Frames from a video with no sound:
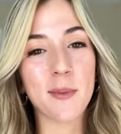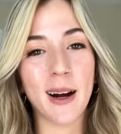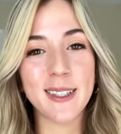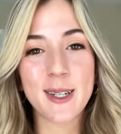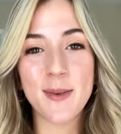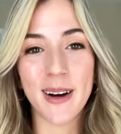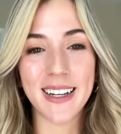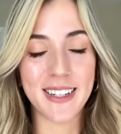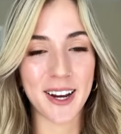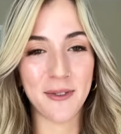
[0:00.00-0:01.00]
brought to you by
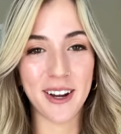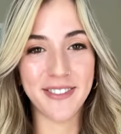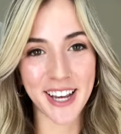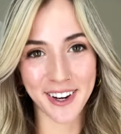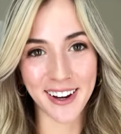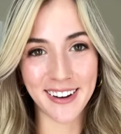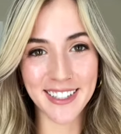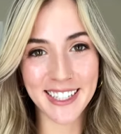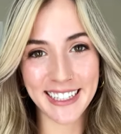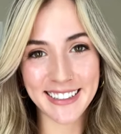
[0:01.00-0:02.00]
SineWave
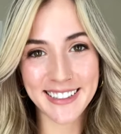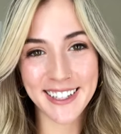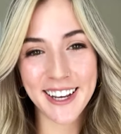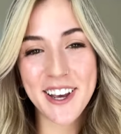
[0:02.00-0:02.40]
Technologies.